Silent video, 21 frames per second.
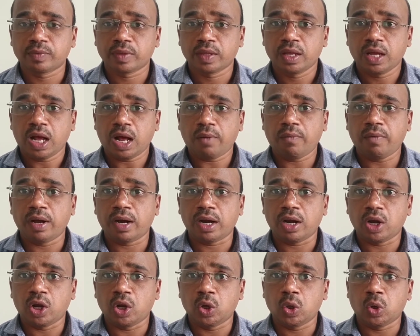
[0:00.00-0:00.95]
our
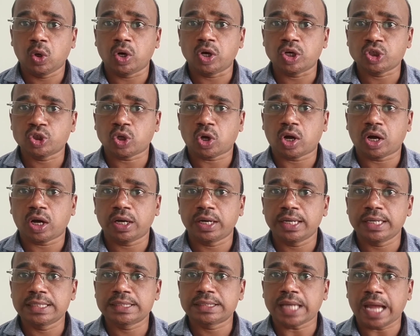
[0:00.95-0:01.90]
lower jaw
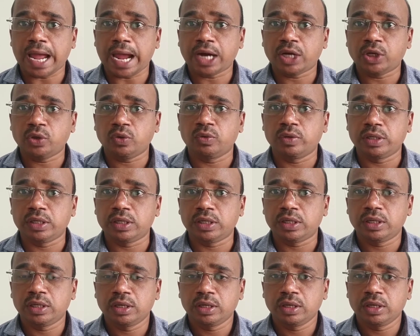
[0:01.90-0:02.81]
is actually